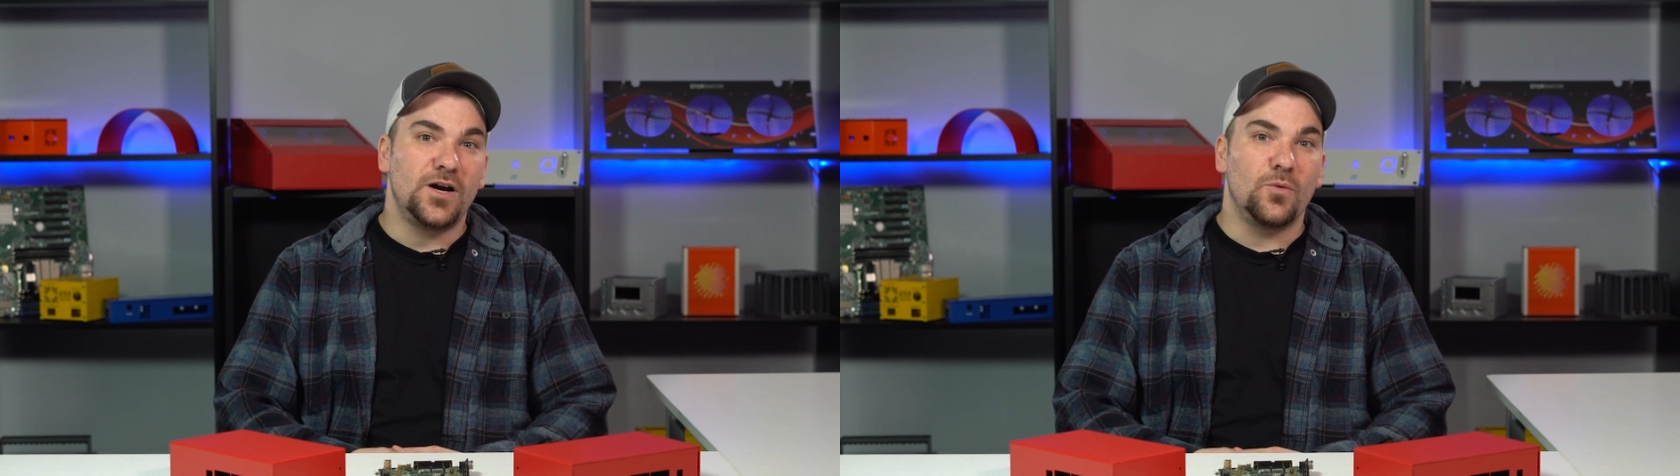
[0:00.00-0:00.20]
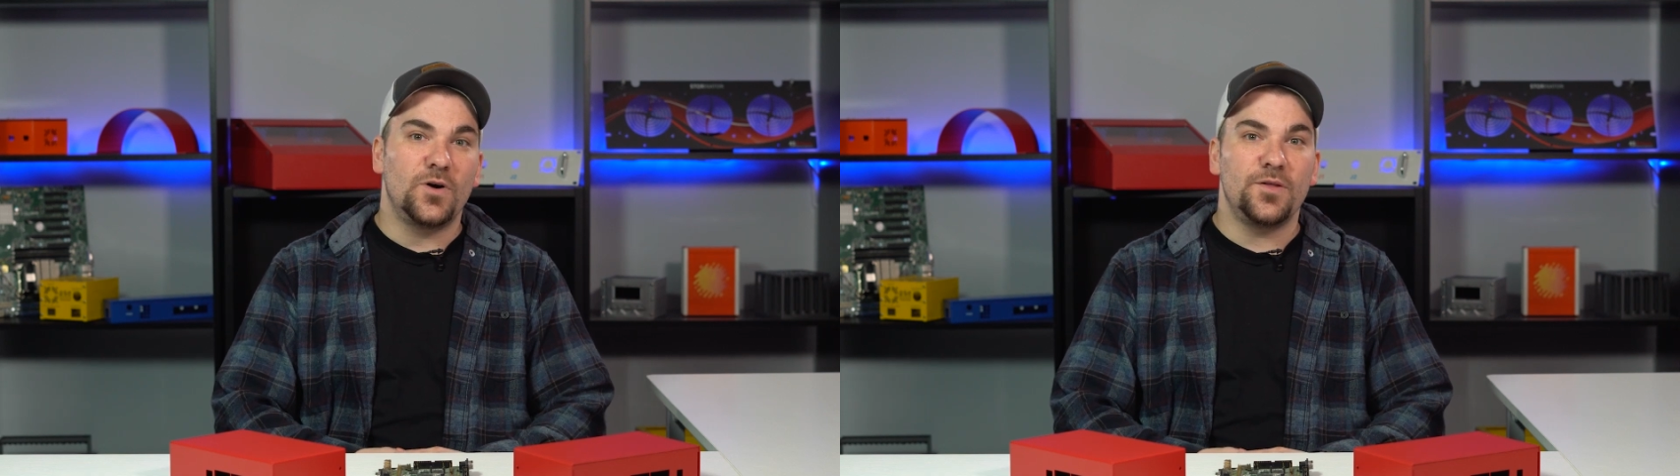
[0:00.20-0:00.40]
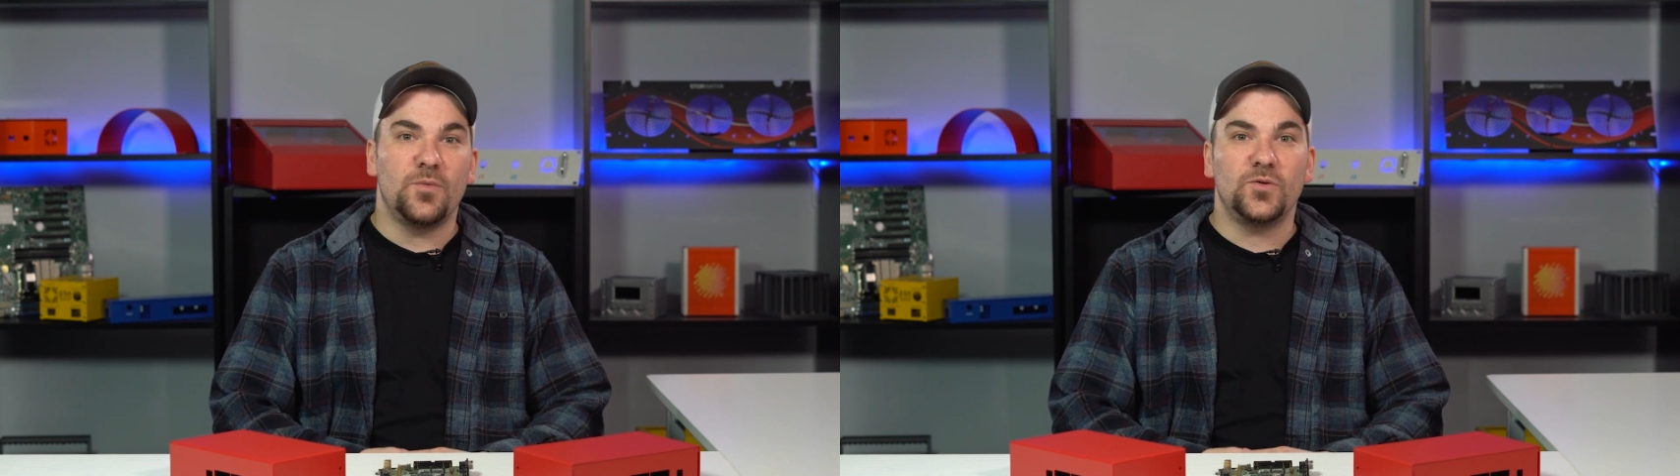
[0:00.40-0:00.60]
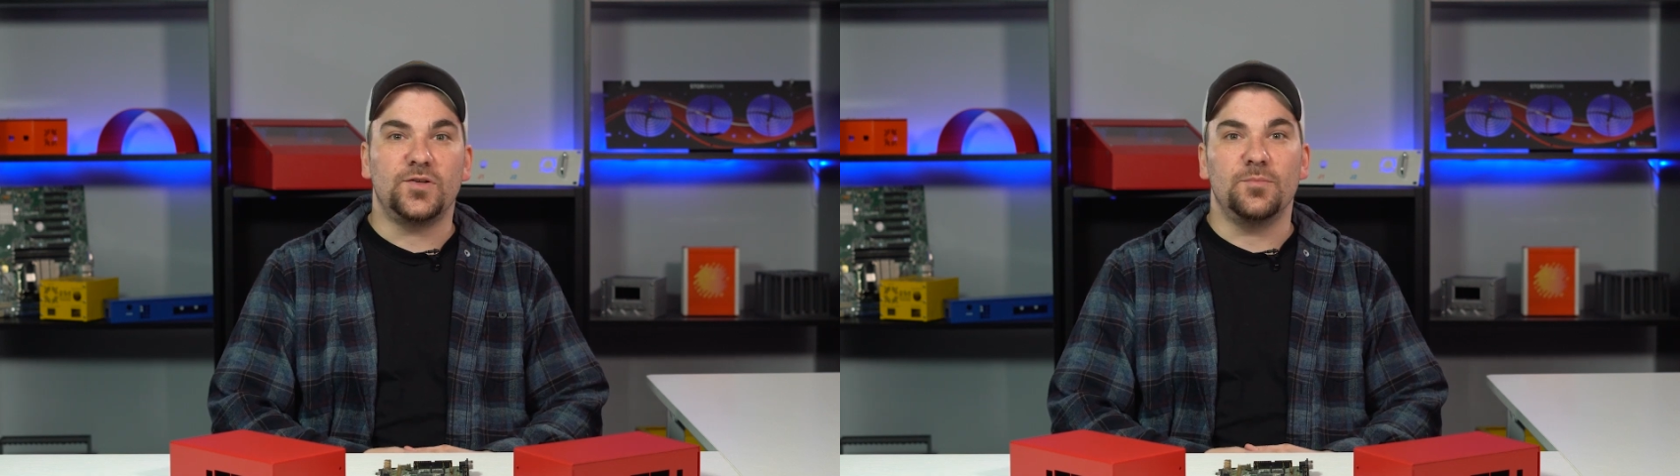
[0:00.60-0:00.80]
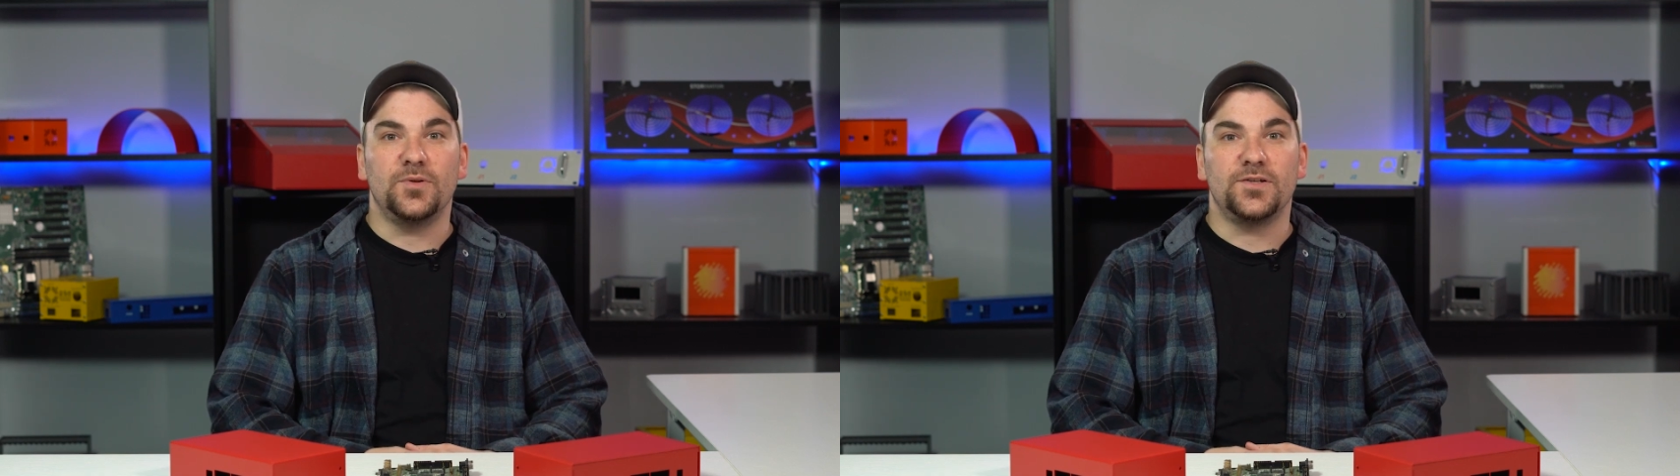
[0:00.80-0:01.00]
are one of the most
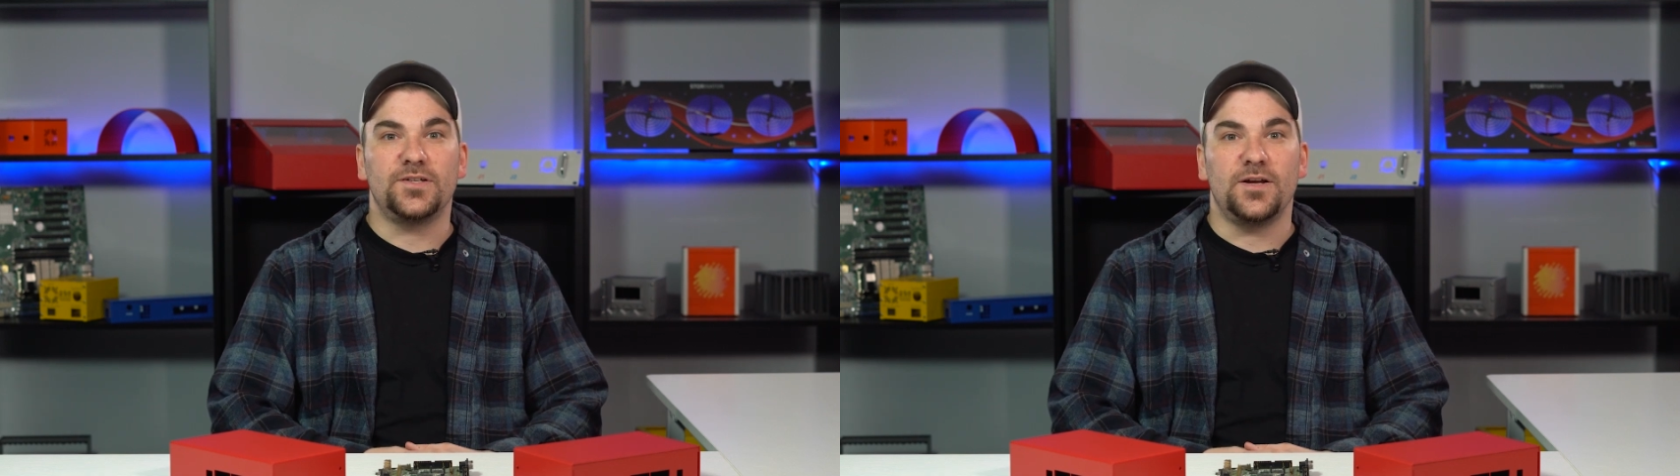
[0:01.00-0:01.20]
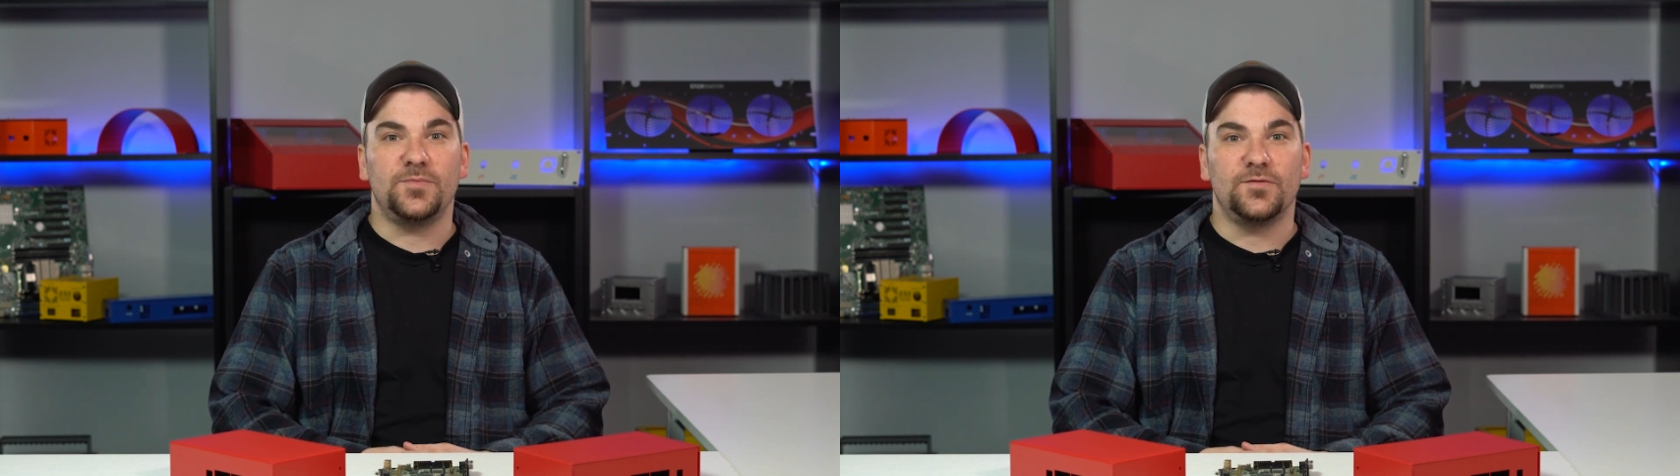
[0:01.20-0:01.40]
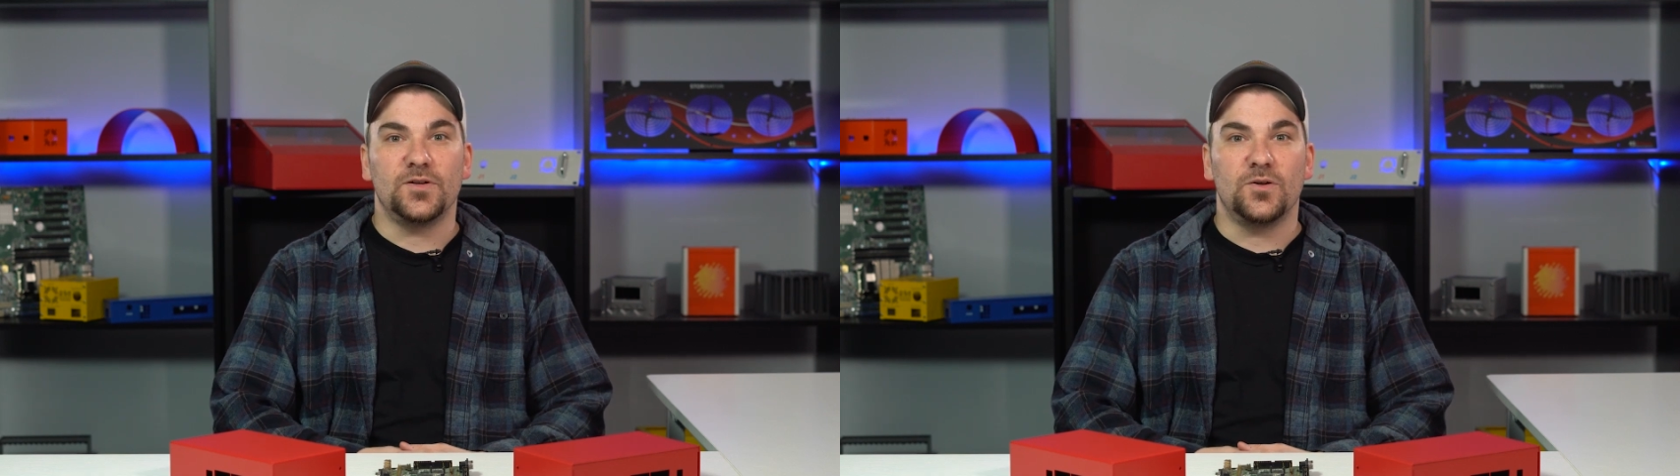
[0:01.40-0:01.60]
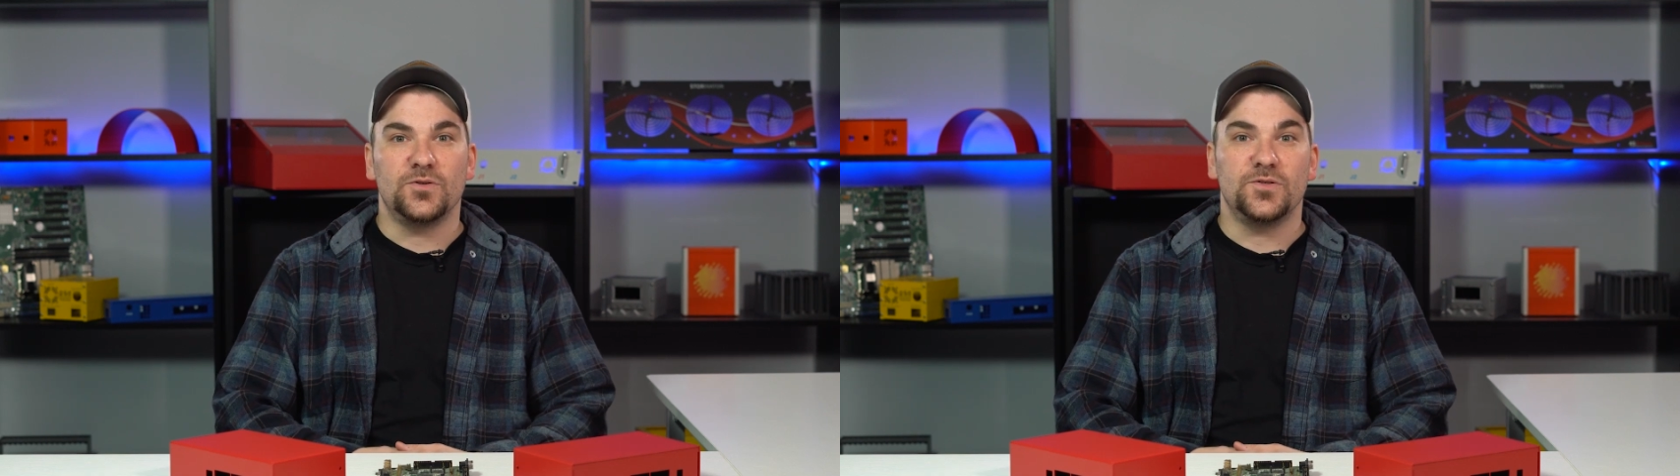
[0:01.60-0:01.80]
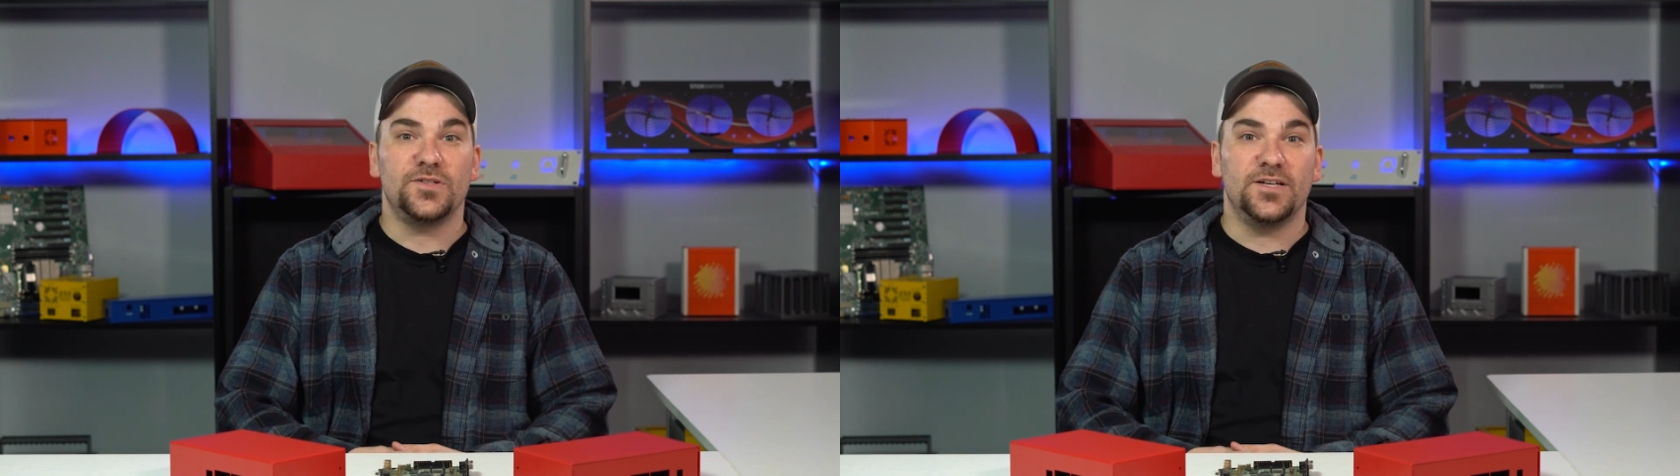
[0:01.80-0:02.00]
simplest types of
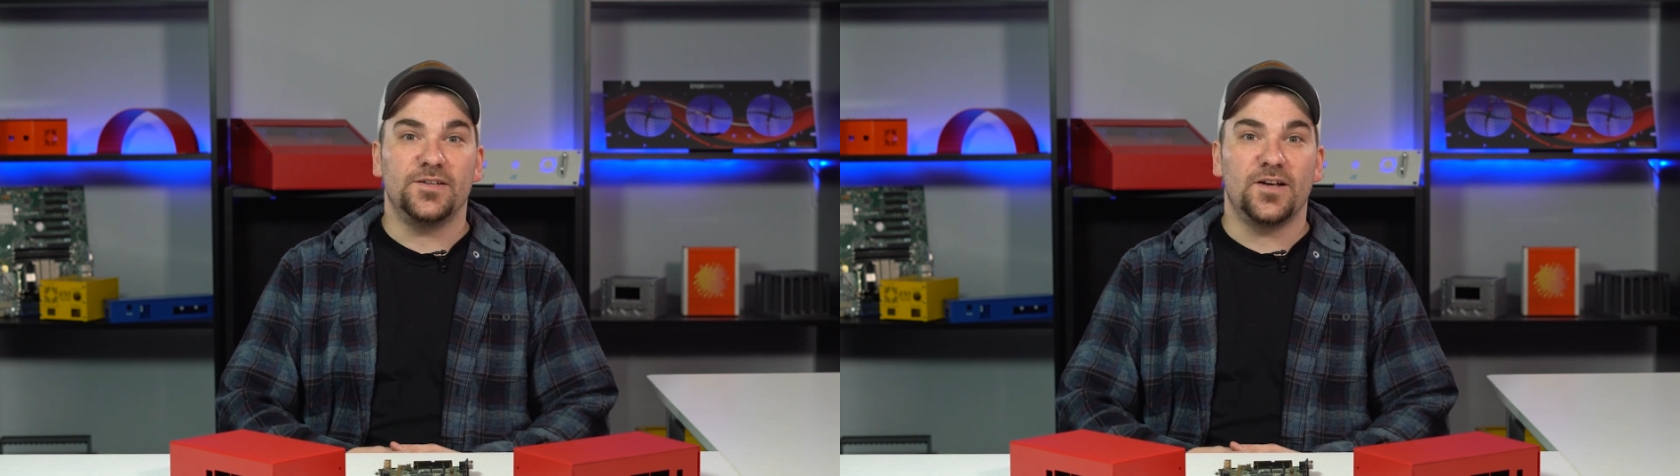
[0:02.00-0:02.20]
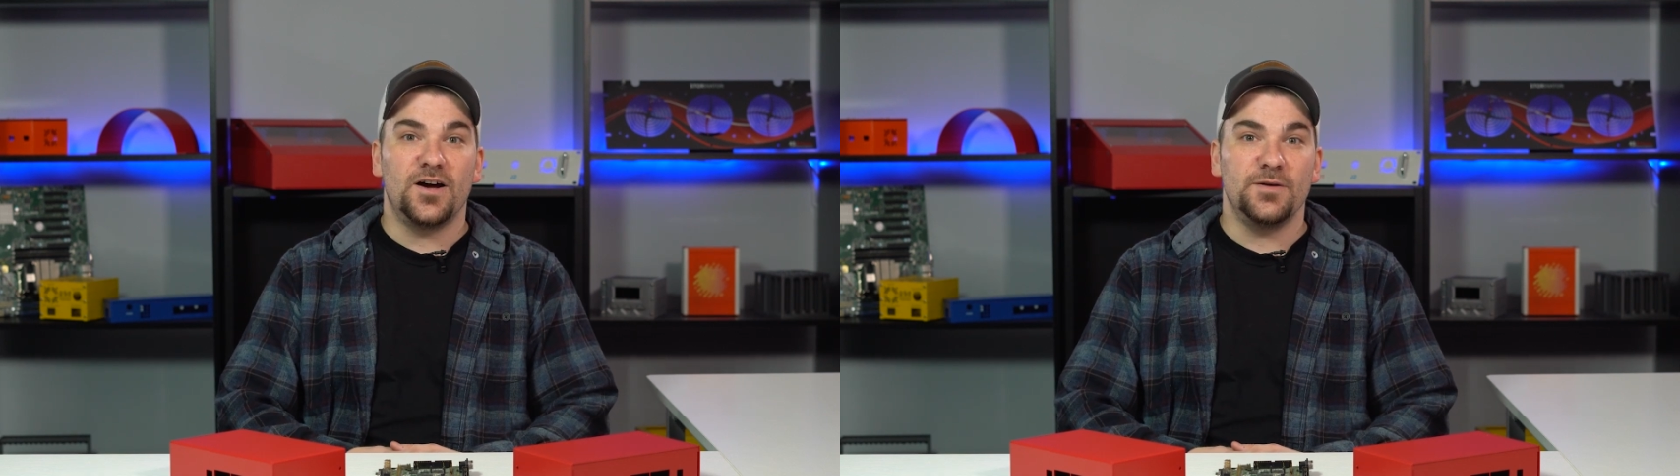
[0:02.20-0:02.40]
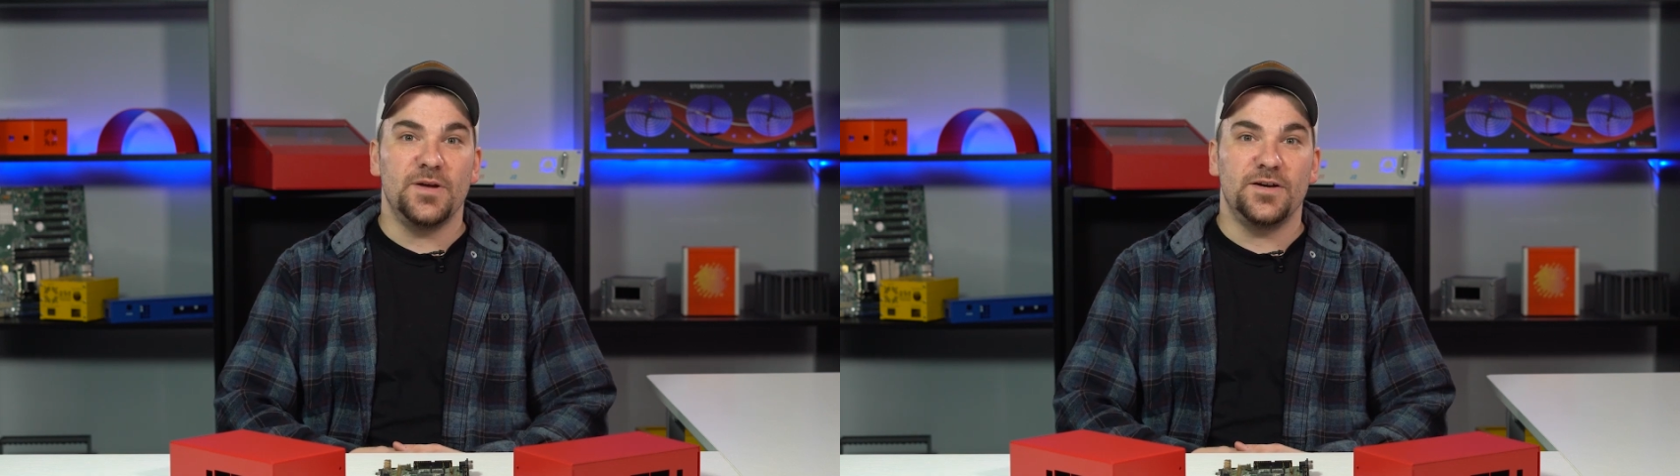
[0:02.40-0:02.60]
enclosures to design and